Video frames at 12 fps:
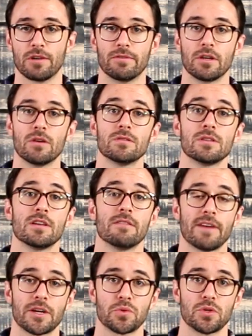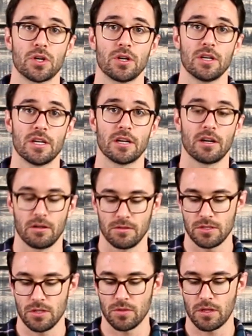If you go into the effects return here, it'll
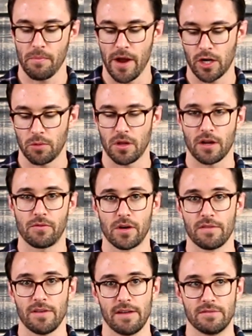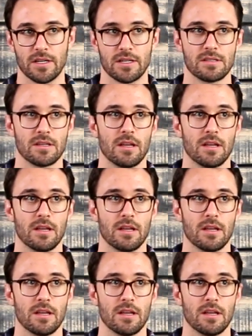do what the MicroBlock 45 does